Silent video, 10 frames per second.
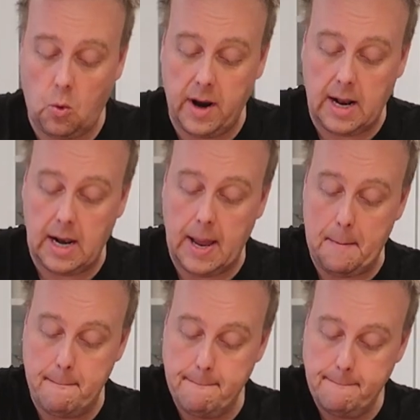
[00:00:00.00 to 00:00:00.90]
quickly
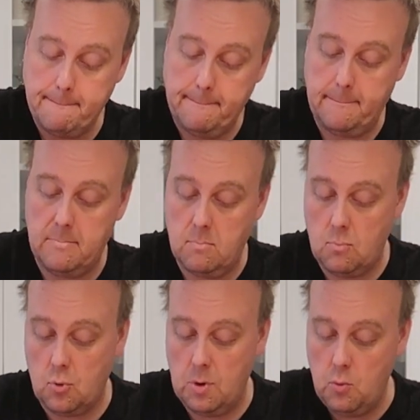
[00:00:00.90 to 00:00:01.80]

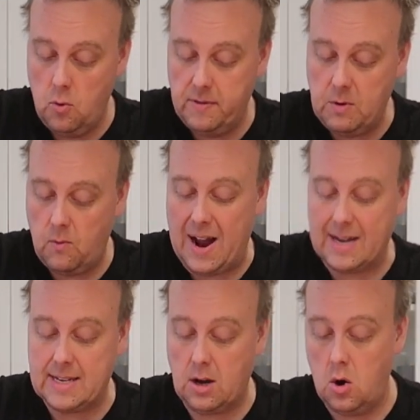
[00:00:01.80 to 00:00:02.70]
remove the
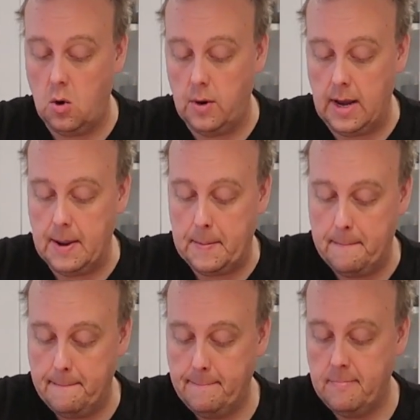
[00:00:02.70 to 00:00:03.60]
wax coating.
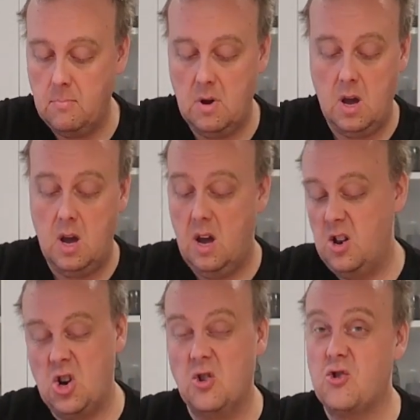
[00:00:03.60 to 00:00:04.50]

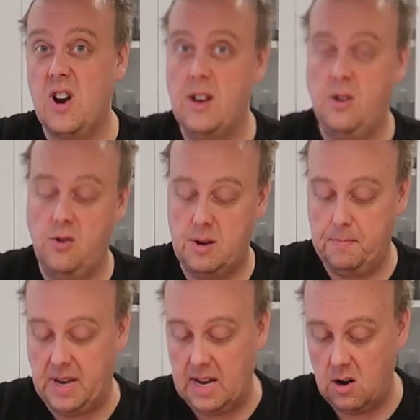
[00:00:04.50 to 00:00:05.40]
Don't try to use a
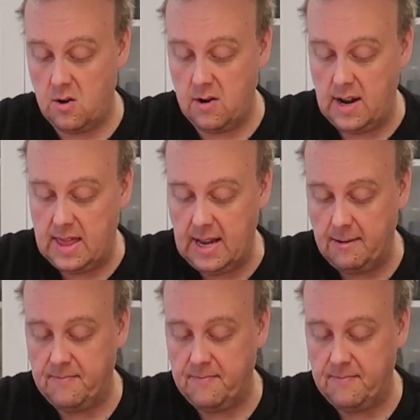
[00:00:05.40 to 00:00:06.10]
peeler or anything.